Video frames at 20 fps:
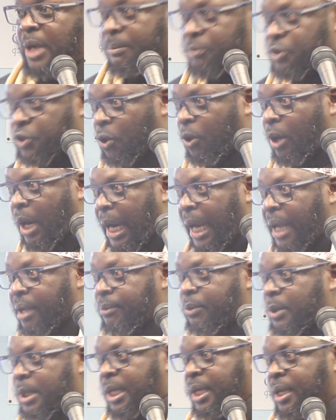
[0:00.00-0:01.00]
I'm so
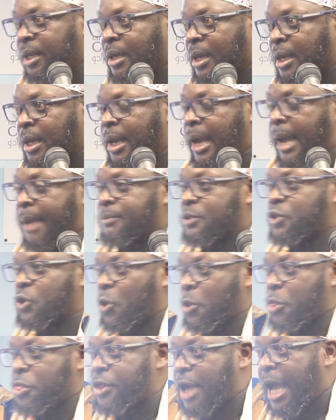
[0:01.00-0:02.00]
hungry. I'm
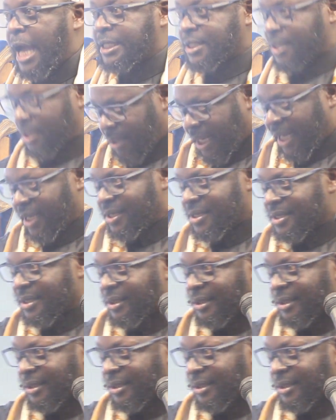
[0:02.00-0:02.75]
so thirsty, right?